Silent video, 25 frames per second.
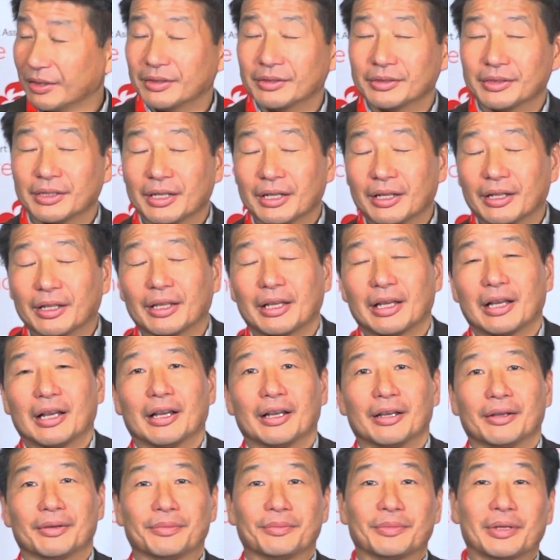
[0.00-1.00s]
Yeah,
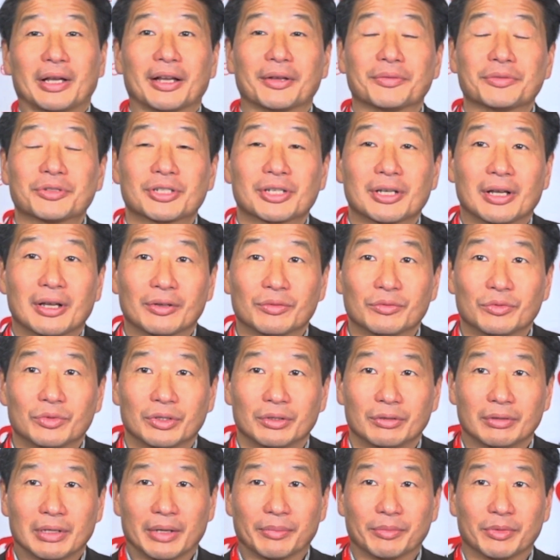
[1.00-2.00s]
I'm Sean
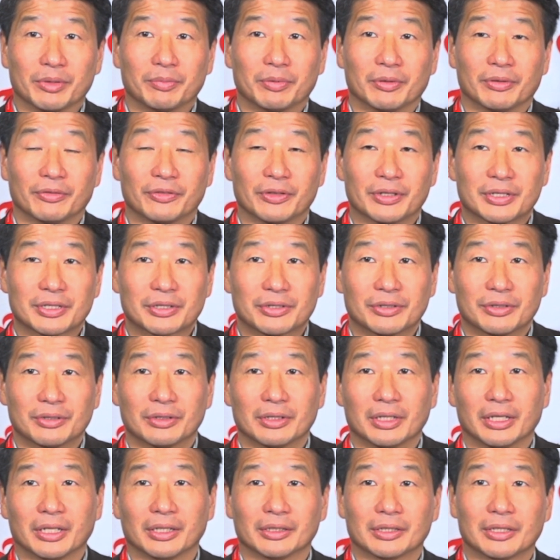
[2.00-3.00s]
Wu. I'm a professor
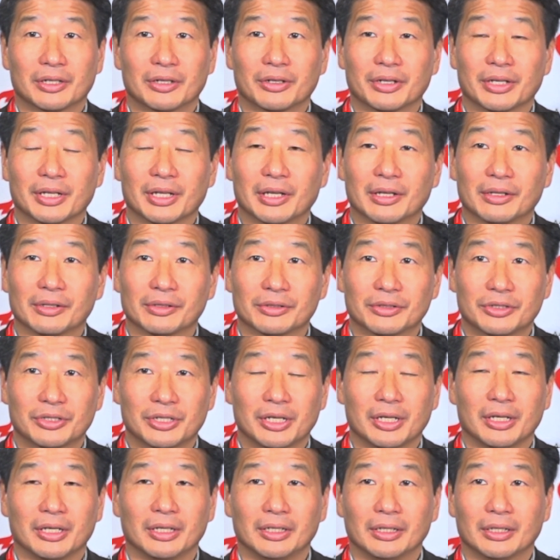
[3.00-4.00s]
in
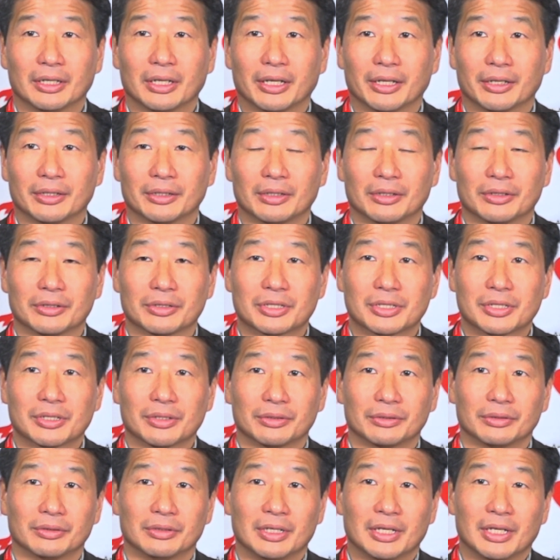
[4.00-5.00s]
cardiology and
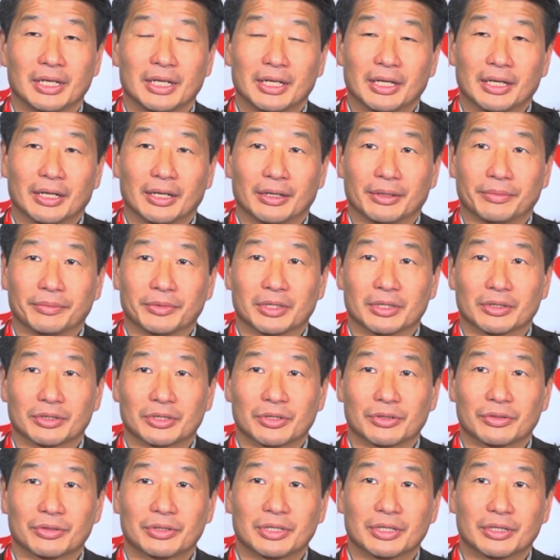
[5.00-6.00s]
also the
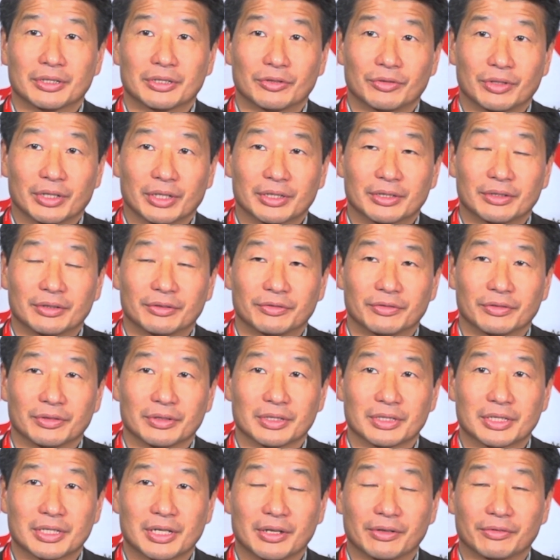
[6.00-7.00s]
associate director for the
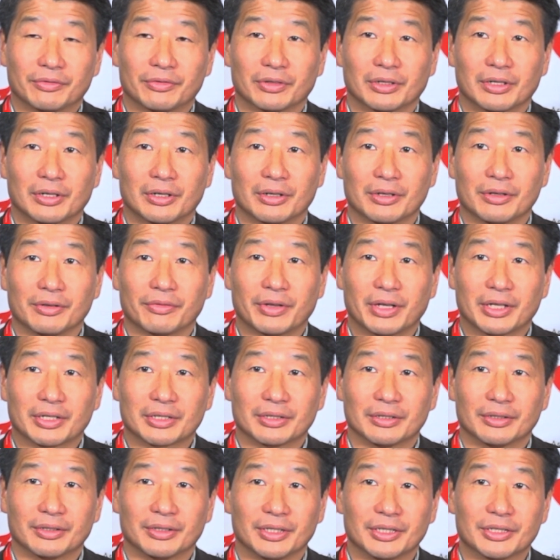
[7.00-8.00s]
Stanford
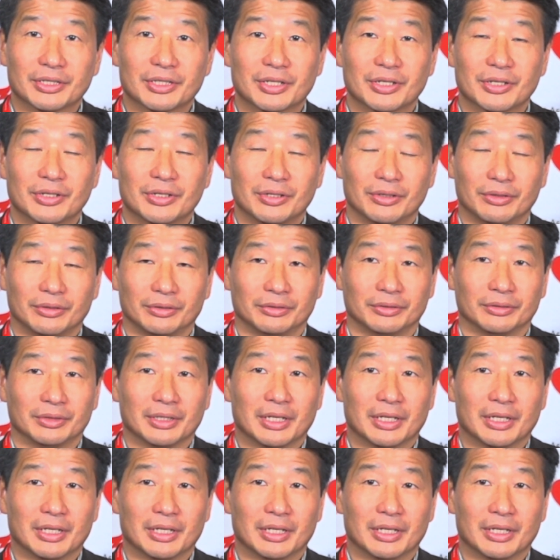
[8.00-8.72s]
Cardiovascular Institute.